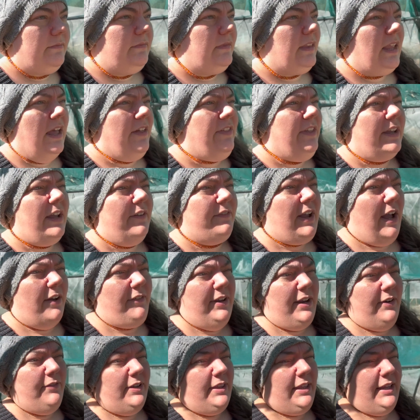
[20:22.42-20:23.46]
I think I've
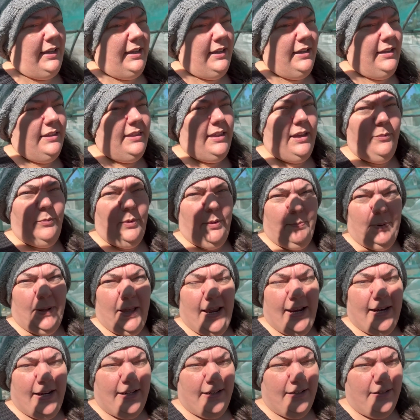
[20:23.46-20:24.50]
covered everything that we're
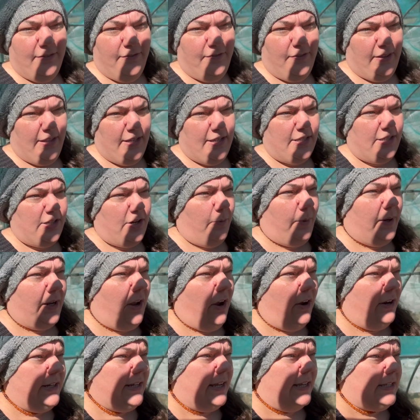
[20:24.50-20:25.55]
planning for this. So we're
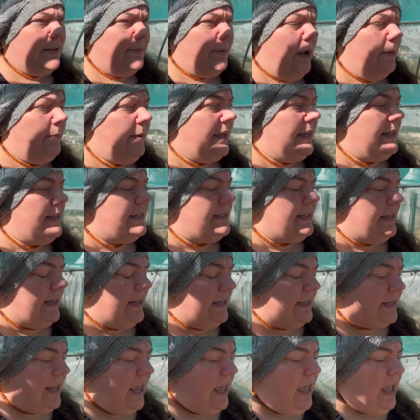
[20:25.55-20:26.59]
going to get some
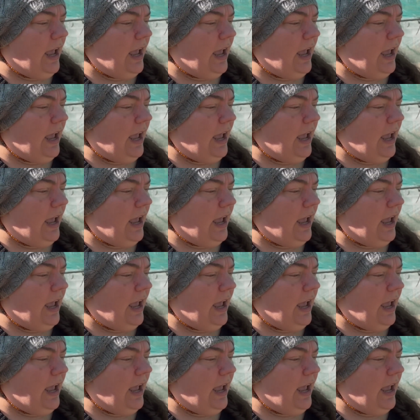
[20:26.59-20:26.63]
IBCs.